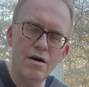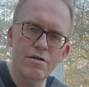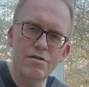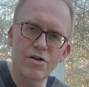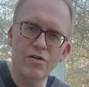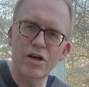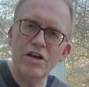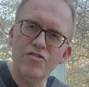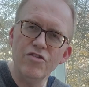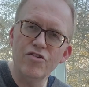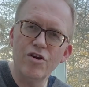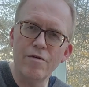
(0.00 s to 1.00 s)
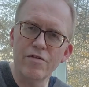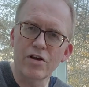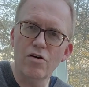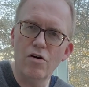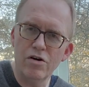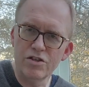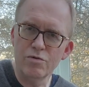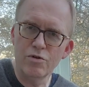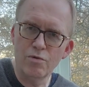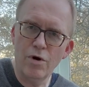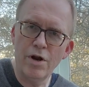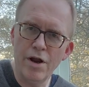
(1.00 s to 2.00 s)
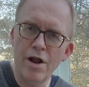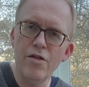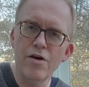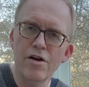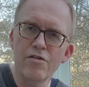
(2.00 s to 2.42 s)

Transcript: the relationship of the chords with one another